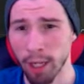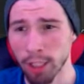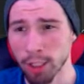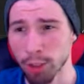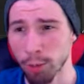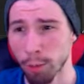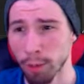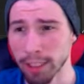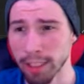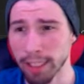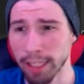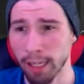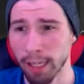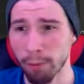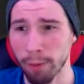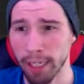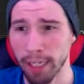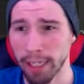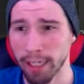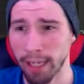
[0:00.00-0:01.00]
So once
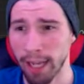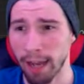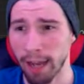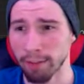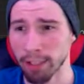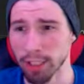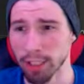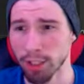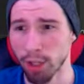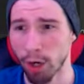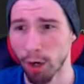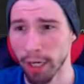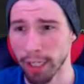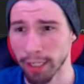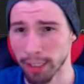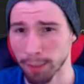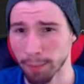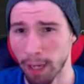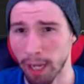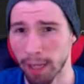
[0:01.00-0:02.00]
again, we need to have a
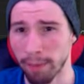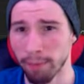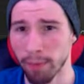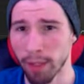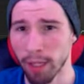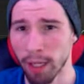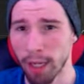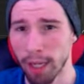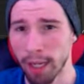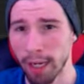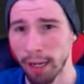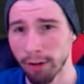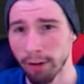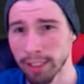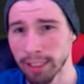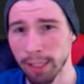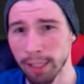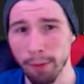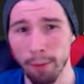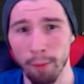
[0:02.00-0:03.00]
starting spot. Now
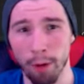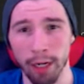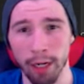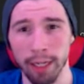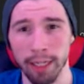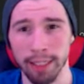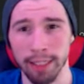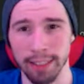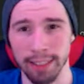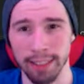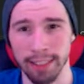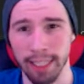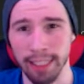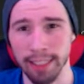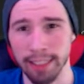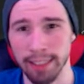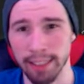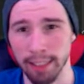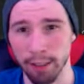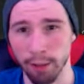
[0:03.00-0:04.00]
let's say we wanted it to stay
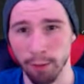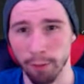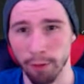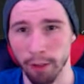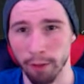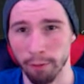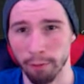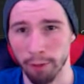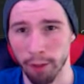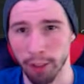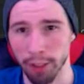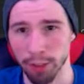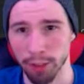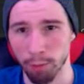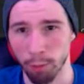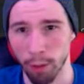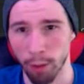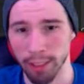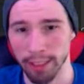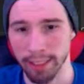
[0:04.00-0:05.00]
still for the
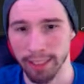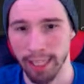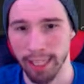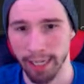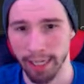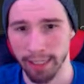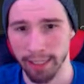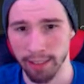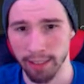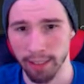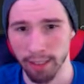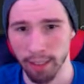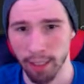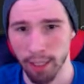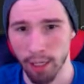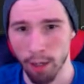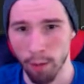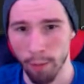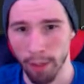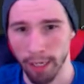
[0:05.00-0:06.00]
first 1 second.
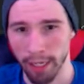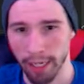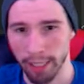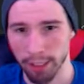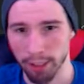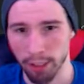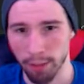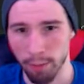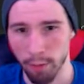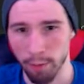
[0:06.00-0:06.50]
We can actually